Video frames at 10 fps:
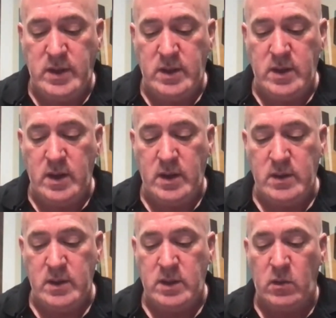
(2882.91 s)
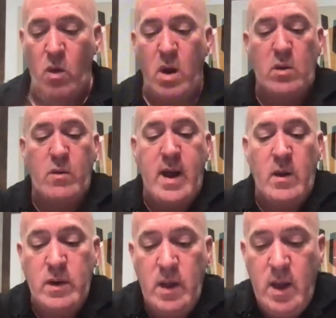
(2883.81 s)
they'll walk
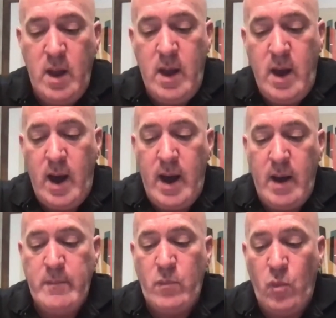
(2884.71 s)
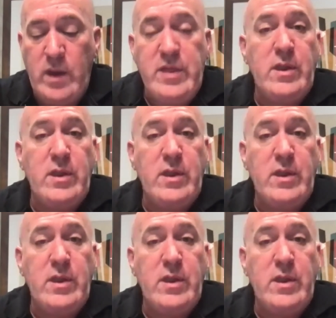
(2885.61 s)
around with